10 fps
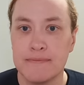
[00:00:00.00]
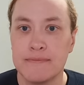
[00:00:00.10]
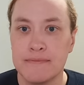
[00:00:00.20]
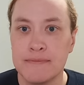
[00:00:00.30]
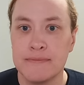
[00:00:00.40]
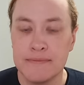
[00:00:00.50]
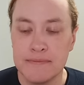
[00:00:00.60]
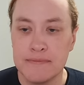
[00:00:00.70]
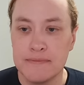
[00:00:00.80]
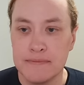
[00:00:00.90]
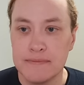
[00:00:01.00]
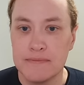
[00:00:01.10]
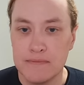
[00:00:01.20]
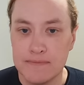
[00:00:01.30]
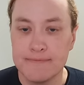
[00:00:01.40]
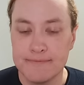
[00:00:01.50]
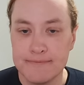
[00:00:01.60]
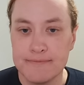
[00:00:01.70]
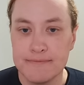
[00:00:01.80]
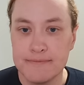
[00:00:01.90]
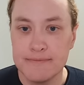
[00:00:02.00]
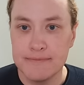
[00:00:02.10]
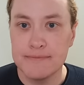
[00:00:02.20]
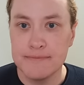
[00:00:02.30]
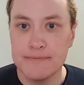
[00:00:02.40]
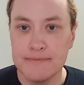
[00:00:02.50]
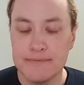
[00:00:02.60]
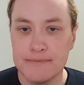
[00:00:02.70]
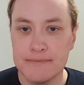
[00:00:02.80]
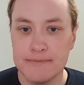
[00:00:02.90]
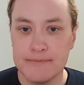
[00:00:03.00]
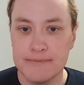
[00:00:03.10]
(silent)